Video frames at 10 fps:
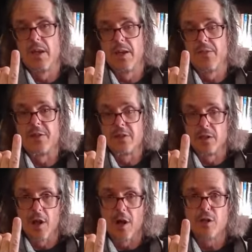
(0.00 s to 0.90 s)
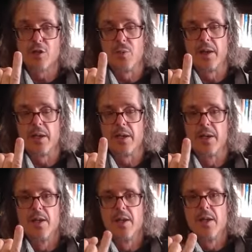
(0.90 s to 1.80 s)
if it's a large berry.
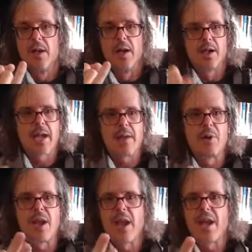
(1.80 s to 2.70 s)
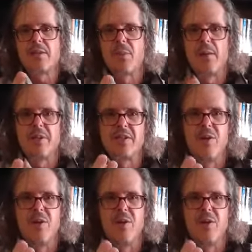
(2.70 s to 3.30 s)
Uh, Cabernet is probably some,